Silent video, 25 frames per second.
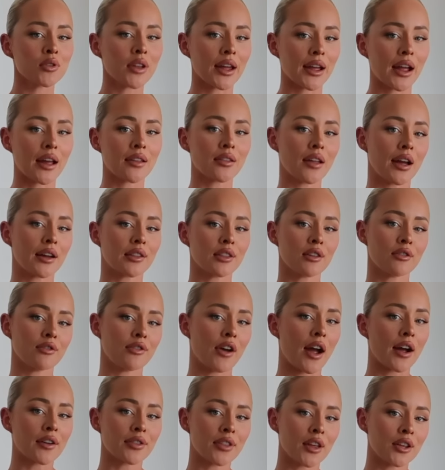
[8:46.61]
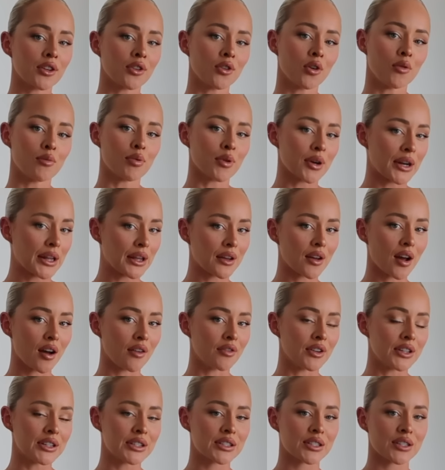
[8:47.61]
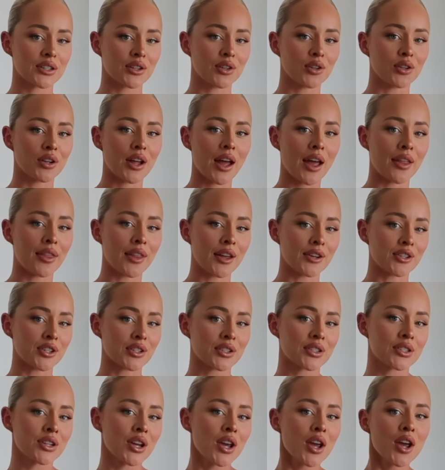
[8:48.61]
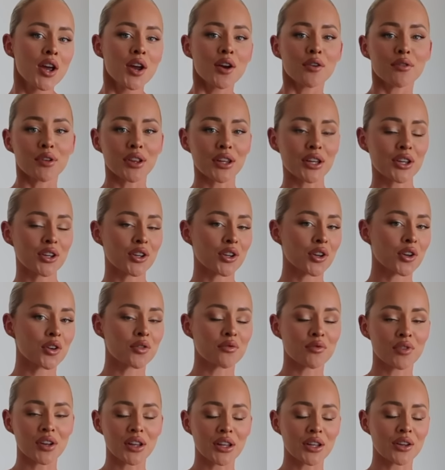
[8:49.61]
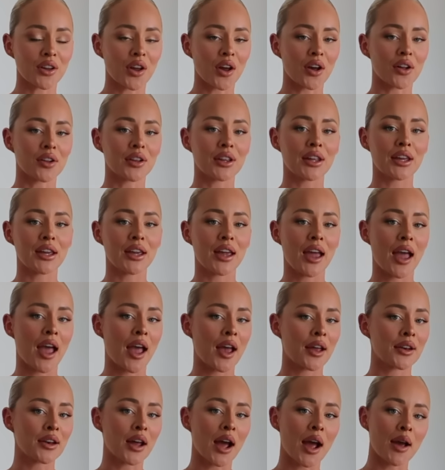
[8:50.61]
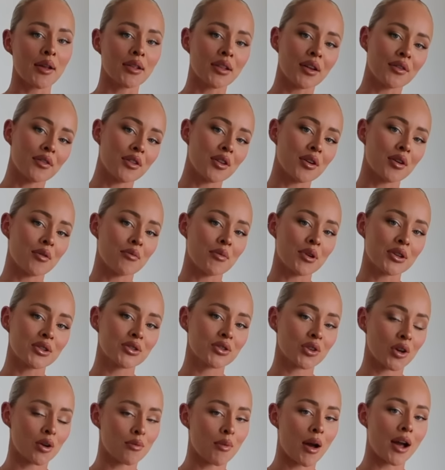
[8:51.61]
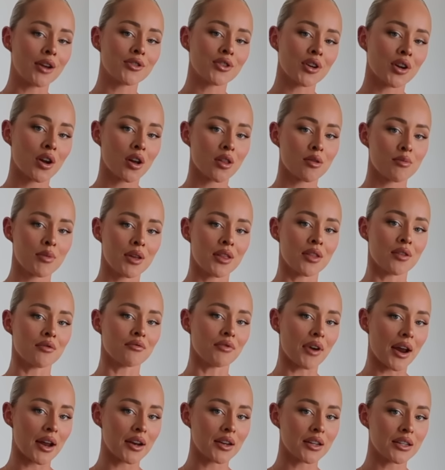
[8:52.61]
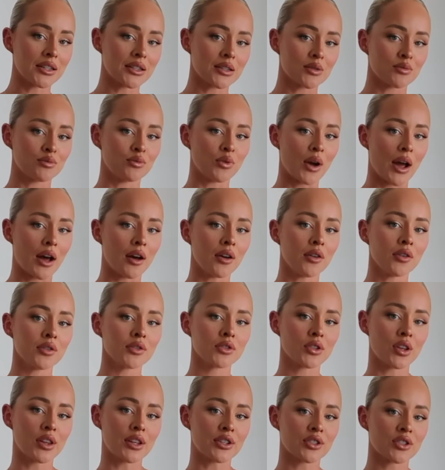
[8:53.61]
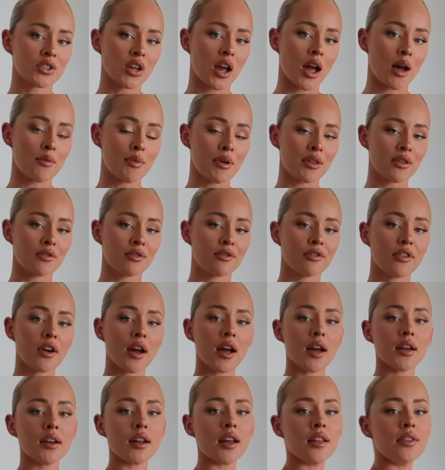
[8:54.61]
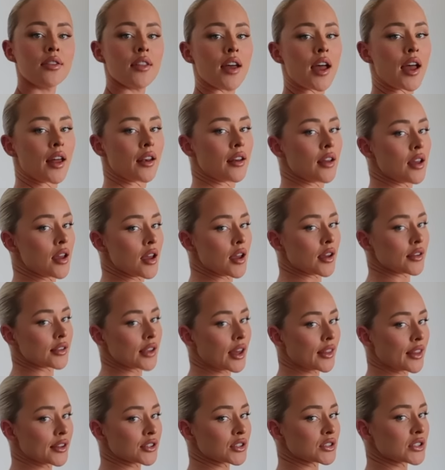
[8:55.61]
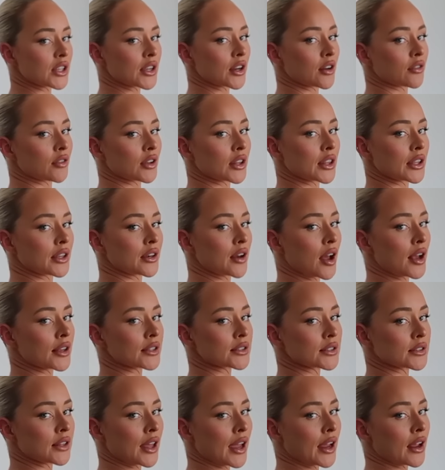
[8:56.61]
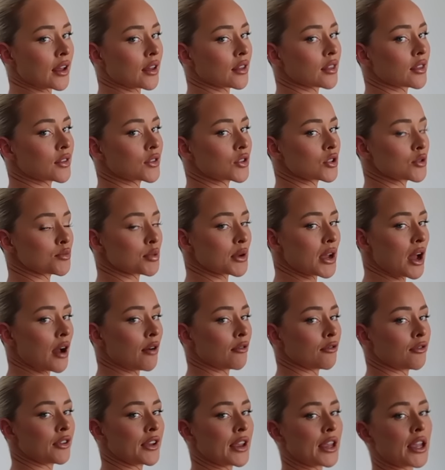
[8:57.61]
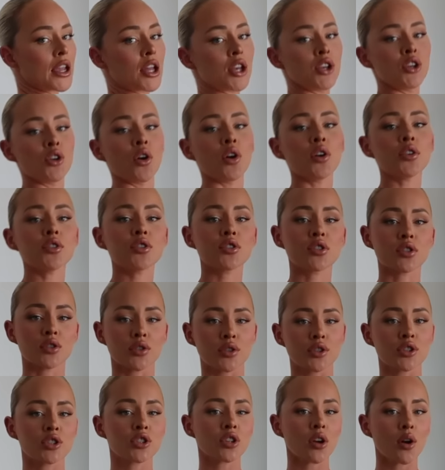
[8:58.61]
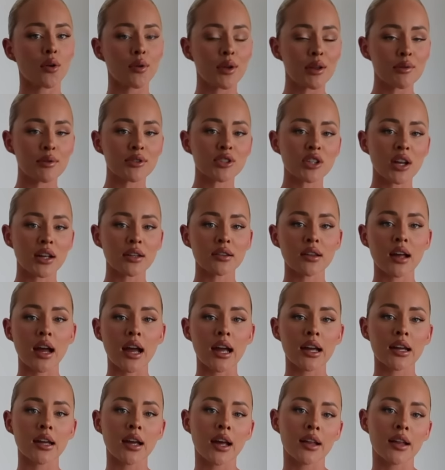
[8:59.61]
Like I like the fact that you're pretty covered still, and they're just really cute, really girly, and I love them so much. I got them in the red as well, so they just tie up at the front. And then yeah, they're just like a really nice length, super comfy, not too showy, which I like.